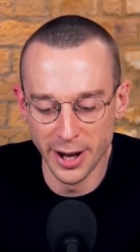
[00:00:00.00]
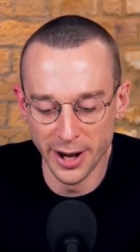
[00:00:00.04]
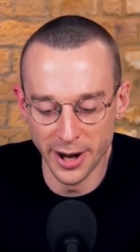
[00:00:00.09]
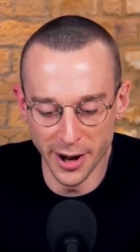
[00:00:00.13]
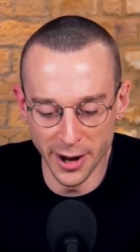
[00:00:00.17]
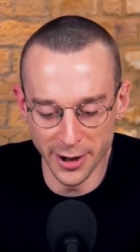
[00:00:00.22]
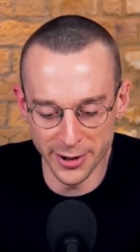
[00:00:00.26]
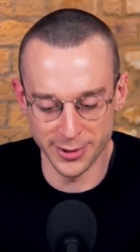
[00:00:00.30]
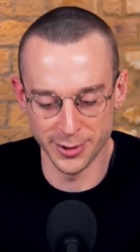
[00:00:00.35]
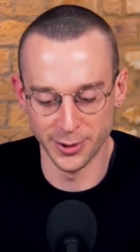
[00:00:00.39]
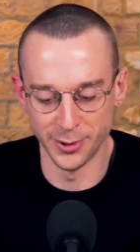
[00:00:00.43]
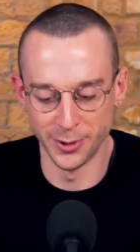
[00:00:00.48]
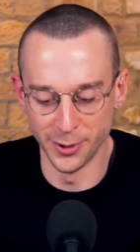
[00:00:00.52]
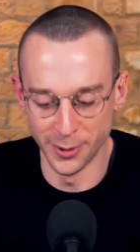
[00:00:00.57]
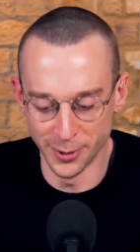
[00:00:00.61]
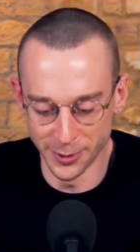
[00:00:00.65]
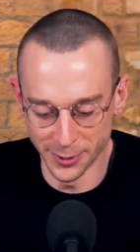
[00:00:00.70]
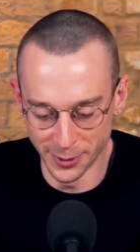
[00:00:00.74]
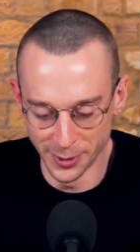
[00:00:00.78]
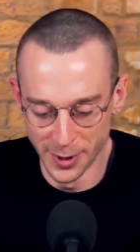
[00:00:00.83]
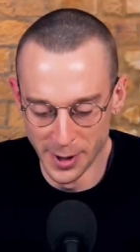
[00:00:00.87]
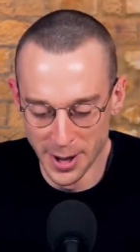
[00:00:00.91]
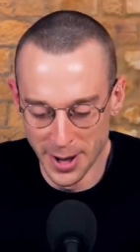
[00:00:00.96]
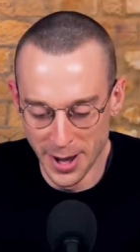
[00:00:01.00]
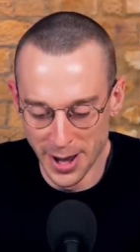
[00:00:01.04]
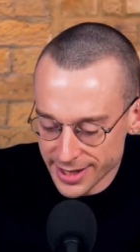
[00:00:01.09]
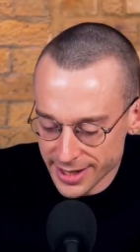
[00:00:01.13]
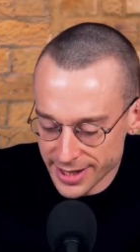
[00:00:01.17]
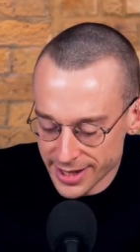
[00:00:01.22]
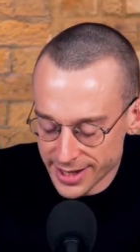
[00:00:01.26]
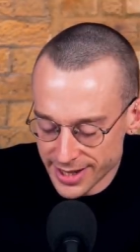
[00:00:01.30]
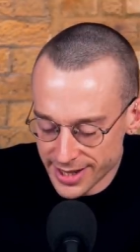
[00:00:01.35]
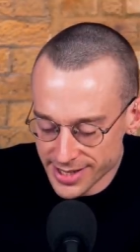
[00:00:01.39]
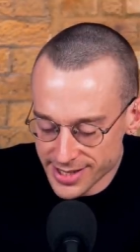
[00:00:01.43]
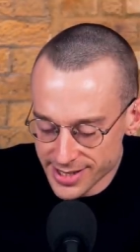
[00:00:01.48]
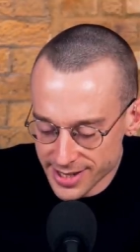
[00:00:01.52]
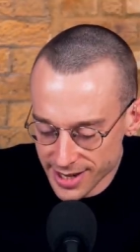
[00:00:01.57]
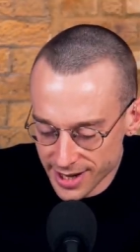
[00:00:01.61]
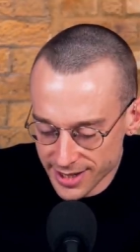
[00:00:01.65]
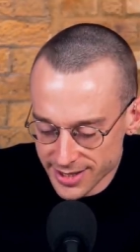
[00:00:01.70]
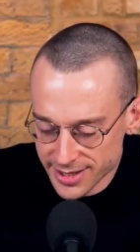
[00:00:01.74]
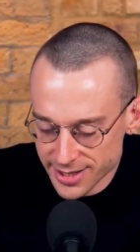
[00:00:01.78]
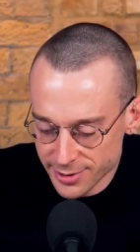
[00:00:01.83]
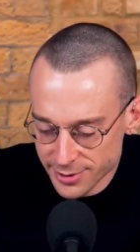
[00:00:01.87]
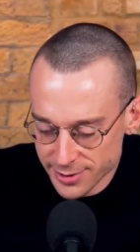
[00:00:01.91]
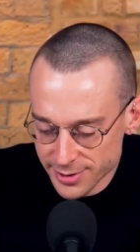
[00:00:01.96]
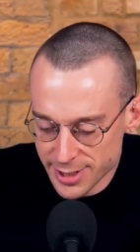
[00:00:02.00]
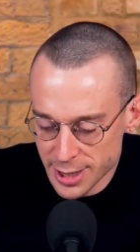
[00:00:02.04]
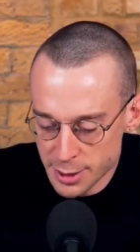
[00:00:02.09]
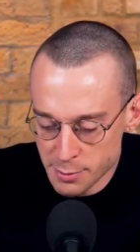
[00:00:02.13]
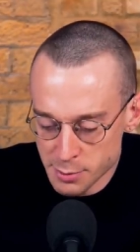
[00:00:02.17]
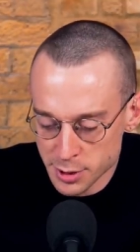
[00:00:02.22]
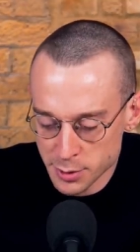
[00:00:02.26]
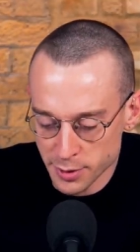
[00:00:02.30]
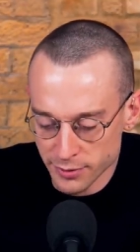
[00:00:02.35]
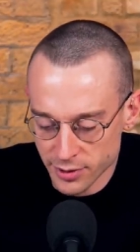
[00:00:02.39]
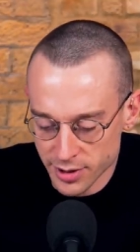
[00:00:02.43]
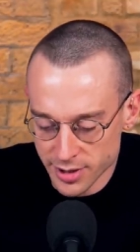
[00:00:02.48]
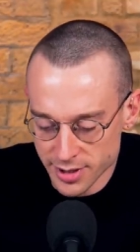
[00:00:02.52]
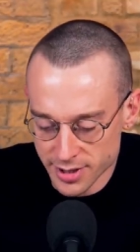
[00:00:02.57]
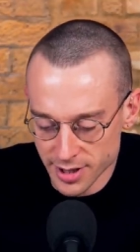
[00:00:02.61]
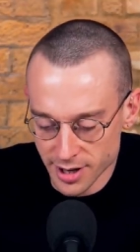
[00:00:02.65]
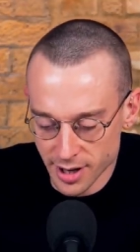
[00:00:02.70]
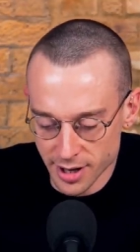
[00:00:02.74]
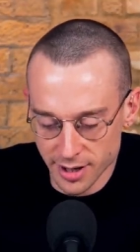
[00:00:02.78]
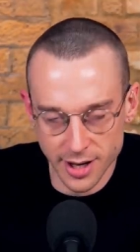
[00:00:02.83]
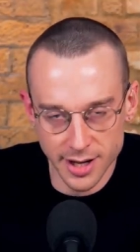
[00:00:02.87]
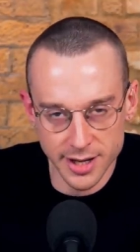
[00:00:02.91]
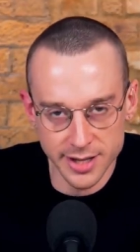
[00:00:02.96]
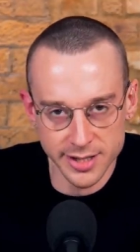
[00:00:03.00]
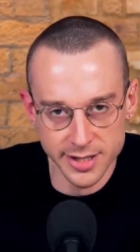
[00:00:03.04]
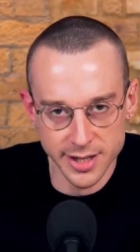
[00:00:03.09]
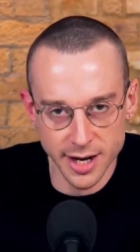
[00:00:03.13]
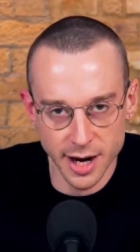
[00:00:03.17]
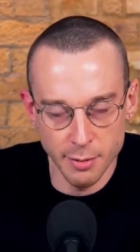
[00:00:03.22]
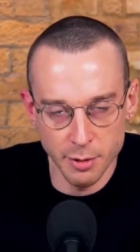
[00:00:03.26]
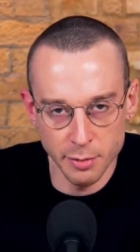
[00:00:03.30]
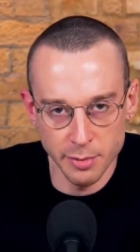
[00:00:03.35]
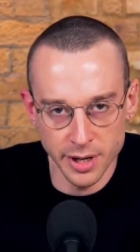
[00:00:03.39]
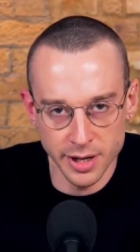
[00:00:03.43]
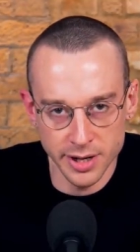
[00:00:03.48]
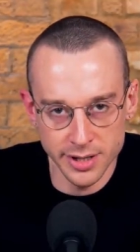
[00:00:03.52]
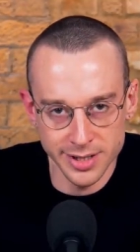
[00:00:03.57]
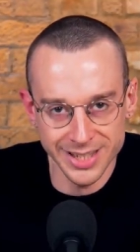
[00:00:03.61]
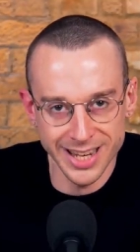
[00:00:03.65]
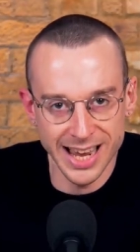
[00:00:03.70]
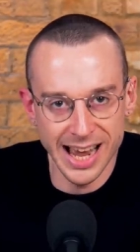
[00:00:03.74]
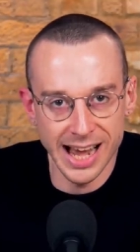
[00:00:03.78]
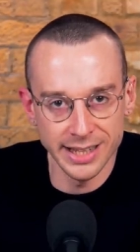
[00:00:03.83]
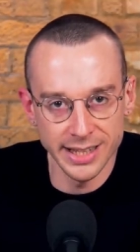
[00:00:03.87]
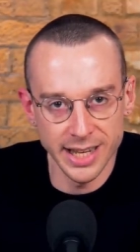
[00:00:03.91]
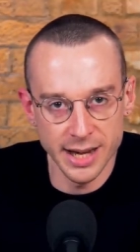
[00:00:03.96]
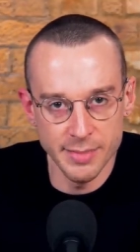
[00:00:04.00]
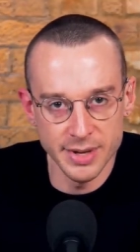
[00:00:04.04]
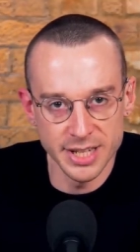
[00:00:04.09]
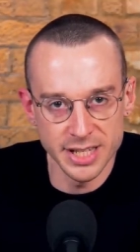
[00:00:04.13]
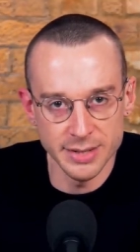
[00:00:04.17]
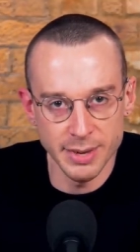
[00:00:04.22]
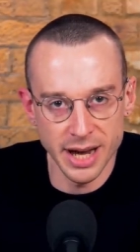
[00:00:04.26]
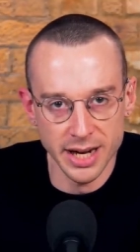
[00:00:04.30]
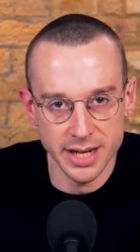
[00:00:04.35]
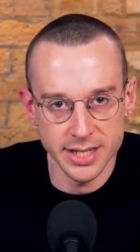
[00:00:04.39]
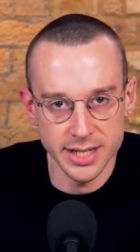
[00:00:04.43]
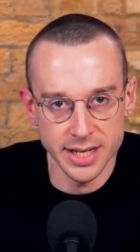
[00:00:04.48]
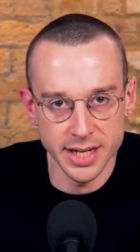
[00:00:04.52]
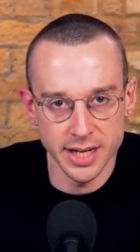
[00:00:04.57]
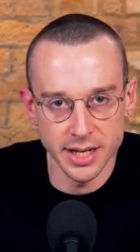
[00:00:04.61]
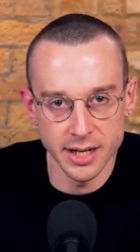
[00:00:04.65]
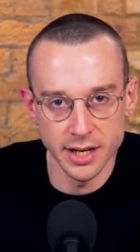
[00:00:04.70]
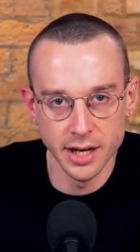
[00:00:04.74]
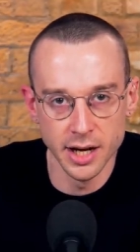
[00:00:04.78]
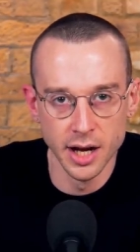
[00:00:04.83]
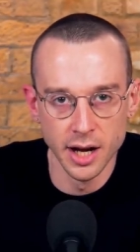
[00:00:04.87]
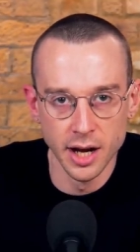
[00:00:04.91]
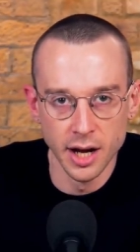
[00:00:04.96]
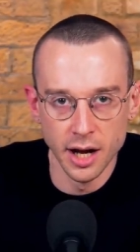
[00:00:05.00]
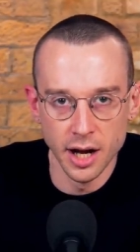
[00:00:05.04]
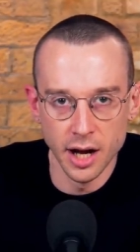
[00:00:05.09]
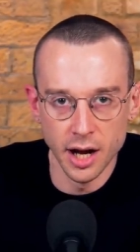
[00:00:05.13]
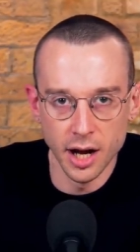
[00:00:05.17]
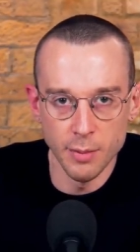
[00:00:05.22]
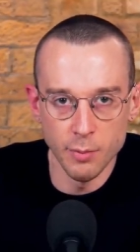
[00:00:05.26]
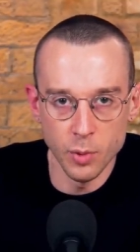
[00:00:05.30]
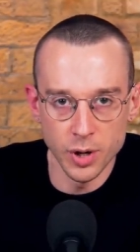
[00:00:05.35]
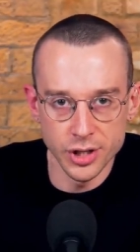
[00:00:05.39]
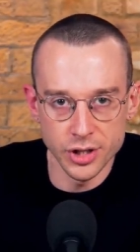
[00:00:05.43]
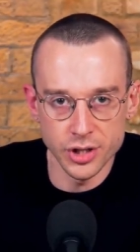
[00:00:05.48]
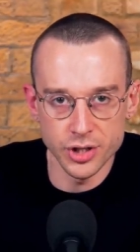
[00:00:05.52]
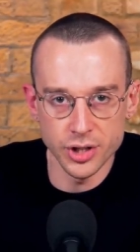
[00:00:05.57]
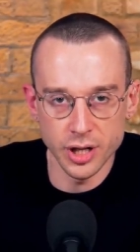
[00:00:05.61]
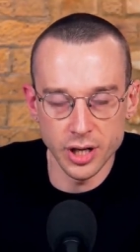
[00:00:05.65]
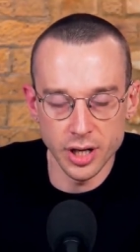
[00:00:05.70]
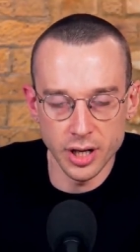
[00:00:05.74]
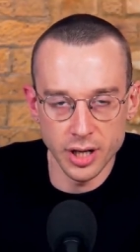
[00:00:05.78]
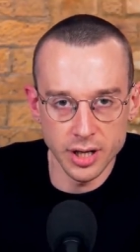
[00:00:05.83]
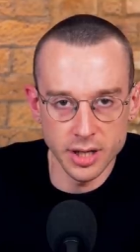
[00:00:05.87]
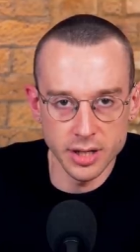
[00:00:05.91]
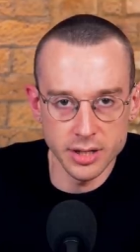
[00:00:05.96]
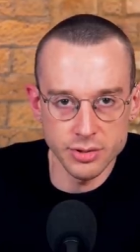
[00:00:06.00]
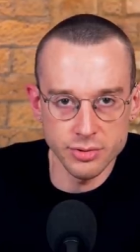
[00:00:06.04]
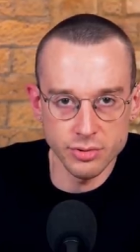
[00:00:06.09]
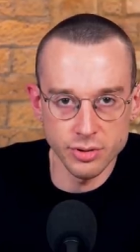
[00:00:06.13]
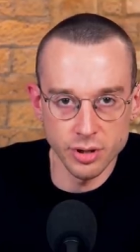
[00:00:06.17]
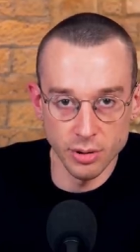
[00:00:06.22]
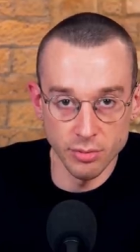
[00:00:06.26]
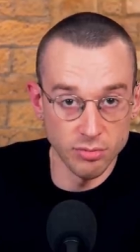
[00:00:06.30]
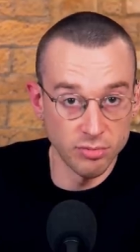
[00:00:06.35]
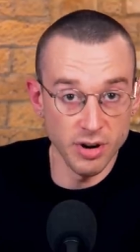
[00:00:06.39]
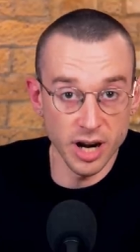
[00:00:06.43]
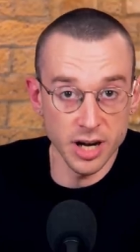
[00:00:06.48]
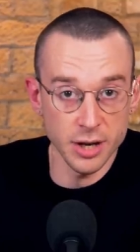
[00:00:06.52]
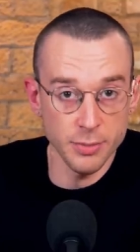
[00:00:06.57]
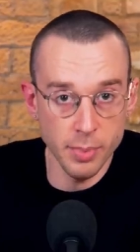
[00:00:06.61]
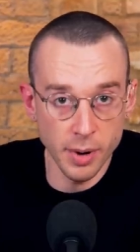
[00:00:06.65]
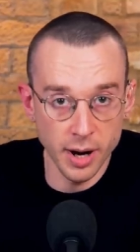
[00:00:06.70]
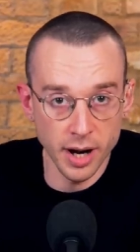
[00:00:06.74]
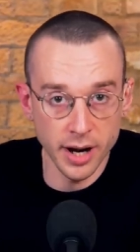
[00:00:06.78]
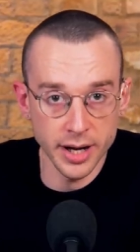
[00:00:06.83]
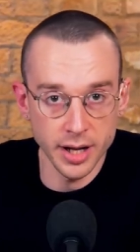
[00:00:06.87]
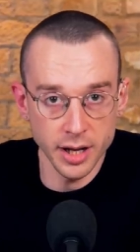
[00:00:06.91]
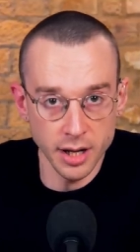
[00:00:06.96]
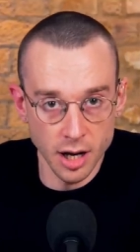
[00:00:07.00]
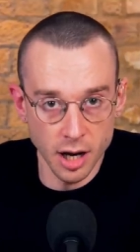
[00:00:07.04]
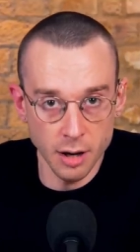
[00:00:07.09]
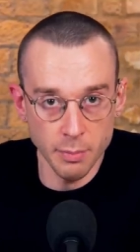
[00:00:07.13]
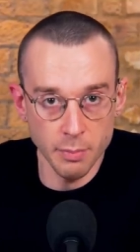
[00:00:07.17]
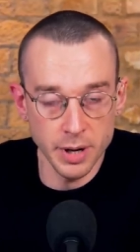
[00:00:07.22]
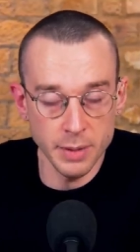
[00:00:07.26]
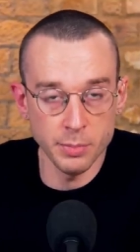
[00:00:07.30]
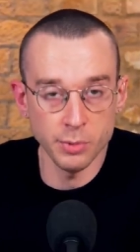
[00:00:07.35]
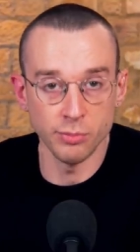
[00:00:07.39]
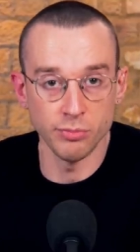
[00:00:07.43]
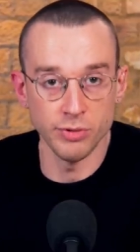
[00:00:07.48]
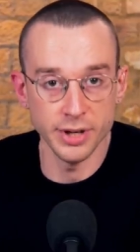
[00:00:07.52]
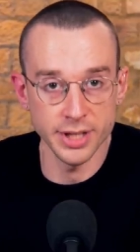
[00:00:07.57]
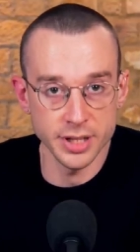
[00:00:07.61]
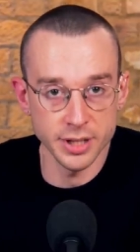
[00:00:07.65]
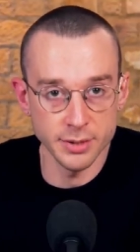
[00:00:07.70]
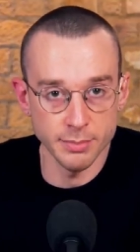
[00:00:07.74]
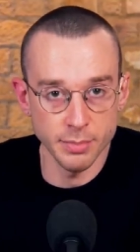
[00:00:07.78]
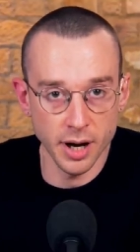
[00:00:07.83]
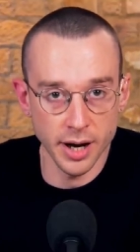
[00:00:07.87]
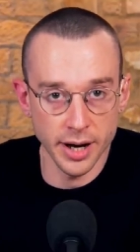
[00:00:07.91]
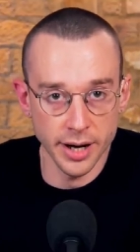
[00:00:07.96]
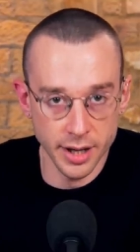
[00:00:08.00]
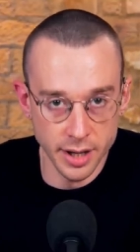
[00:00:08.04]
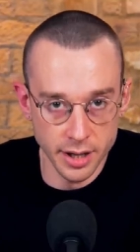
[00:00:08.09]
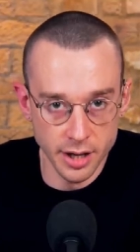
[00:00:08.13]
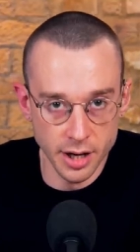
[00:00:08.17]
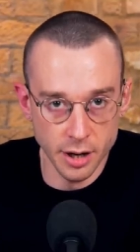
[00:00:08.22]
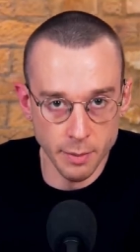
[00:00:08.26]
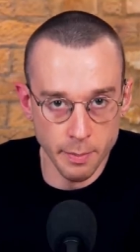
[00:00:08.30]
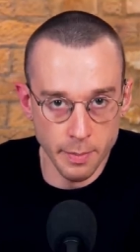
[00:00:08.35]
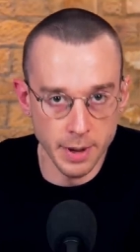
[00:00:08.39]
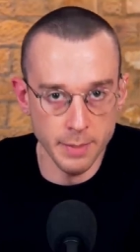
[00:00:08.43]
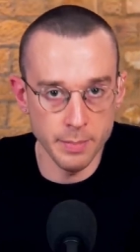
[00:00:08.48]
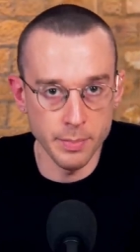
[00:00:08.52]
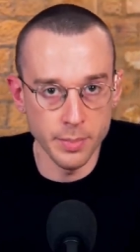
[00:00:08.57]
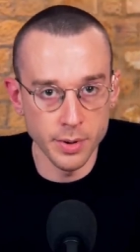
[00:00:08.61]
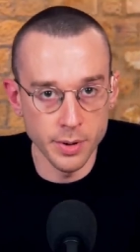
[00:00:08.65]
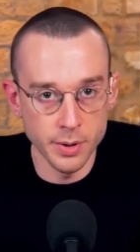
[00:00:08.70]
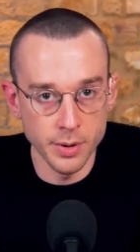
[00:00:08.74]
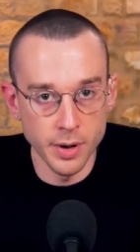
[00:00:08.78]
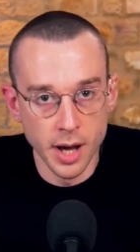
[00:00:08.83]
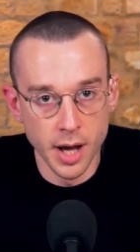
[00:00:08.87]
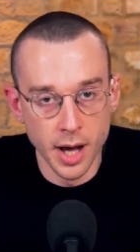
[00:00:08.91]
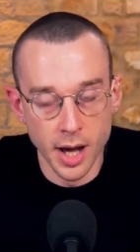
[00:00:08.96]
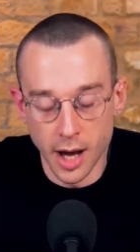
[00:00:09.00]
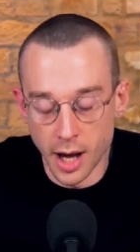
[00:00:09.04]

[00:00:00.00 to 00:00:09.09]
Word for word: at all. This article seems to have concerned Keir Starmer because gal-dem is a magazine um, which is you know, read by young people, written by young people,